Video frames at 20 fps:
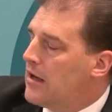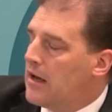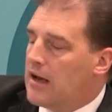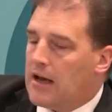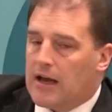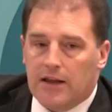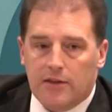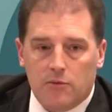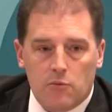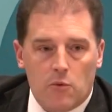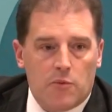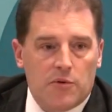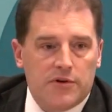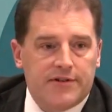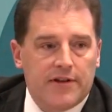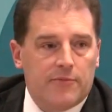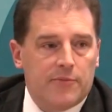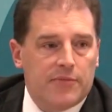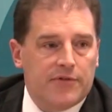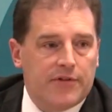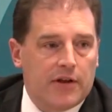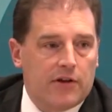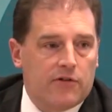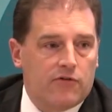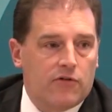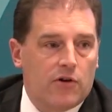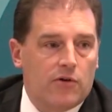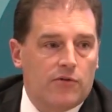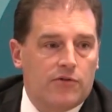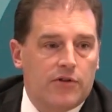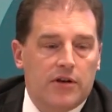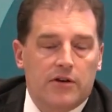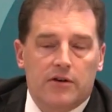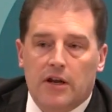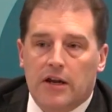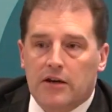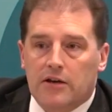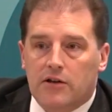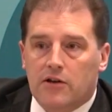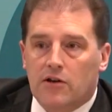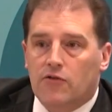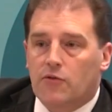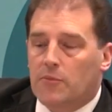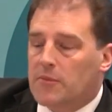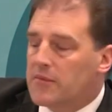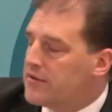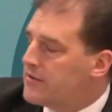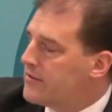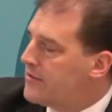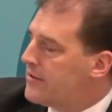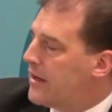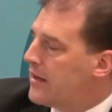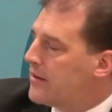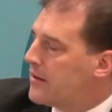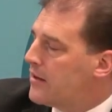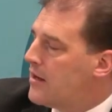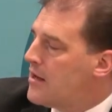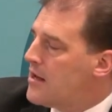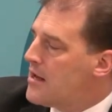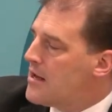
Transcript: the 1.7% growth in government data,